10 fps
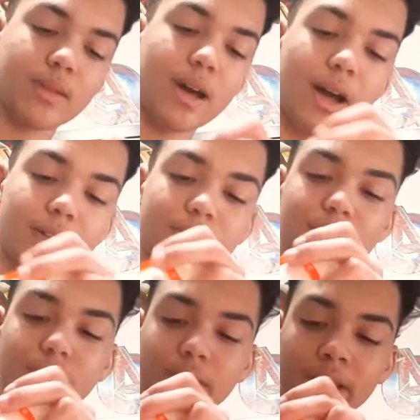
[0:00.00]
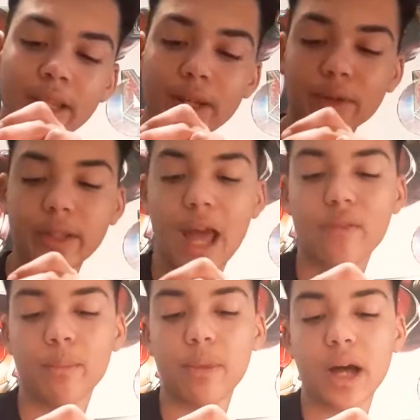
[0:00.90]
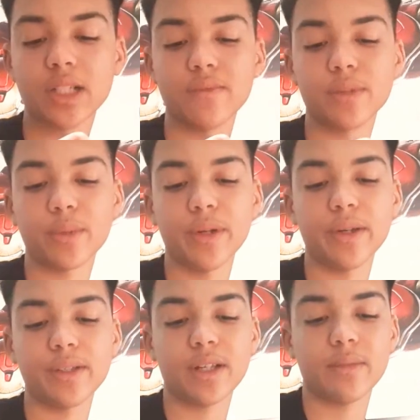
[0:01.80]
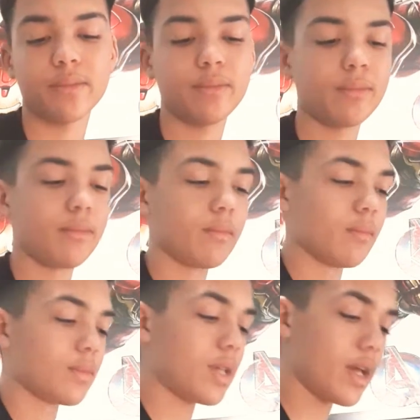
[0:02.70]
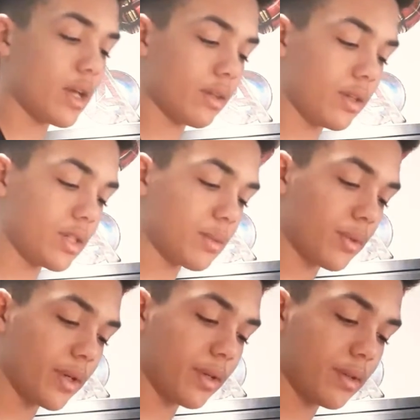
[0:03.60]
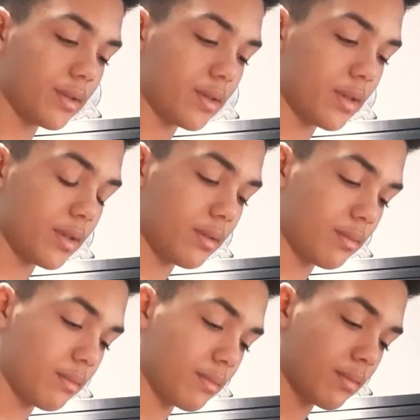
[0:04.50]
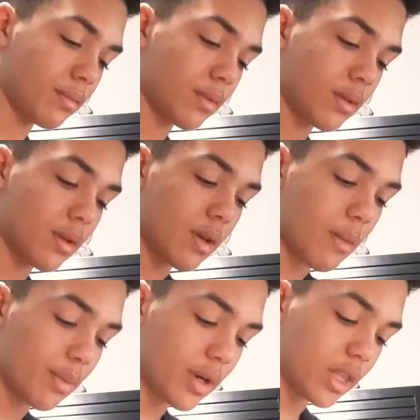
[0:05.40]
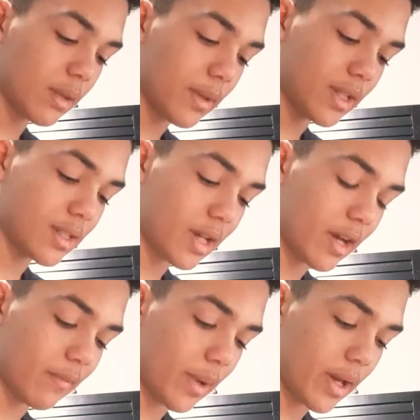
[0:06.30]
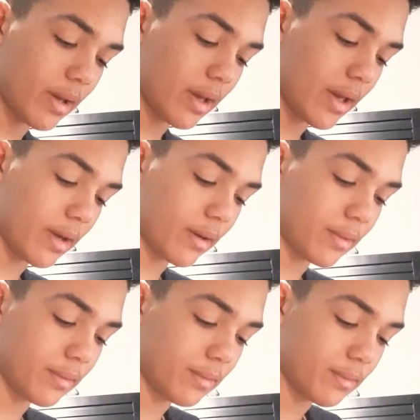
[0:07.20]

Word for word: I literally have a box of springs, and I'm taking these springs and putting them inside of my Aeon.